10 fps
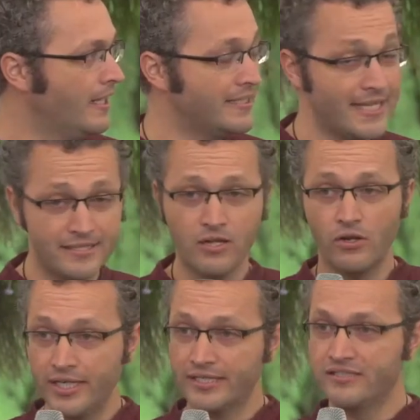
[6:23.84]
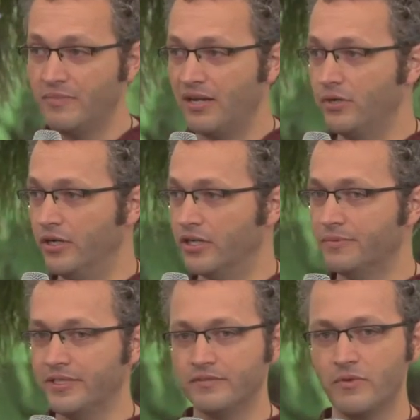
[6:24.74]
And that's the context of my work,
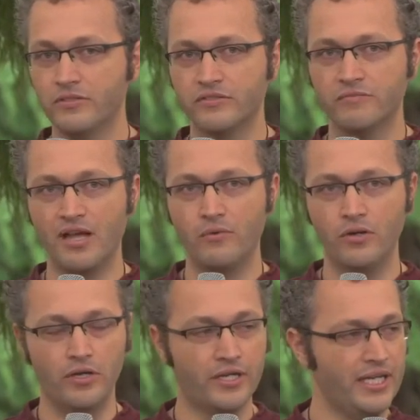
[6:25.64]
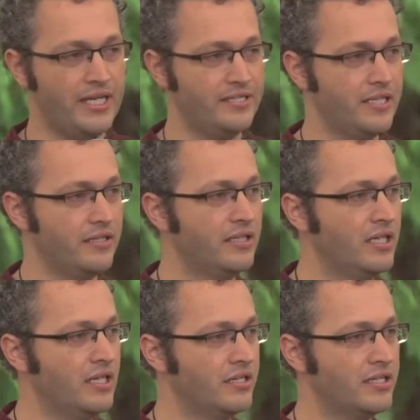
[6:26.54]
because most of my work is in
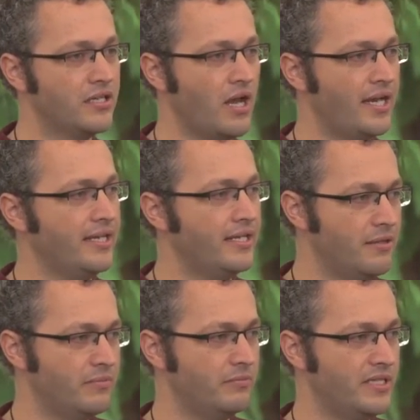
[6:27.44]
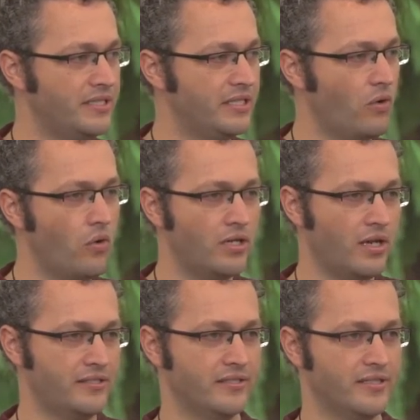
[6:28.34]
designing and implementing
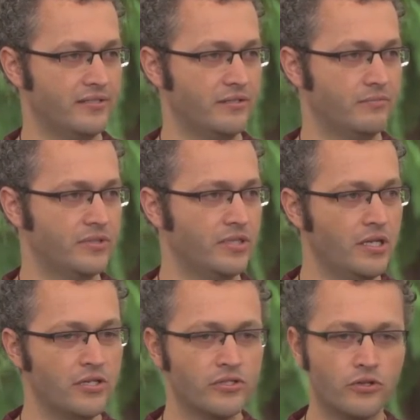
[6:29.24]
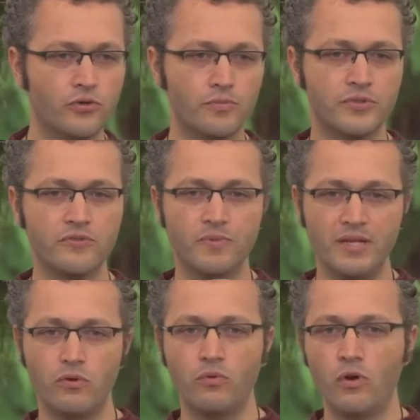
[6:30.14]
organizing systems, so groups of
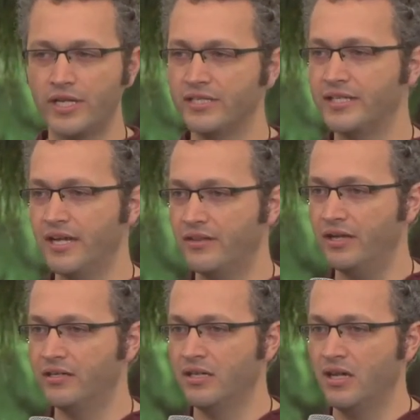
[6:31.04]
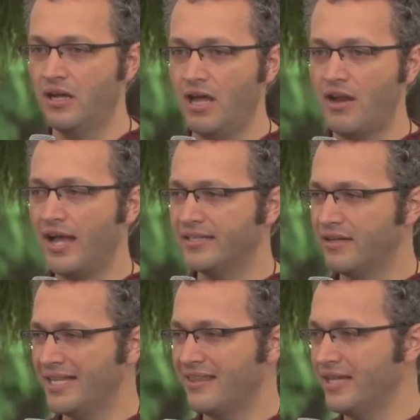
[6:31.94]
people working together. And I,
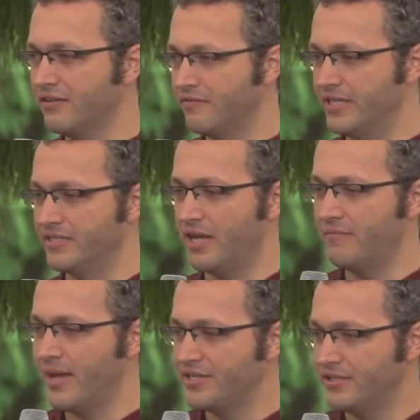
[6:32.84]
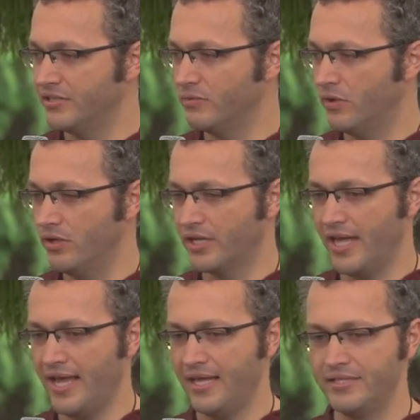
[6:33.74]
I think of this and I imagine this work
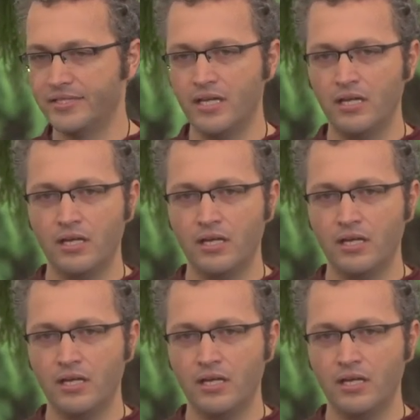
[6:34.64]
as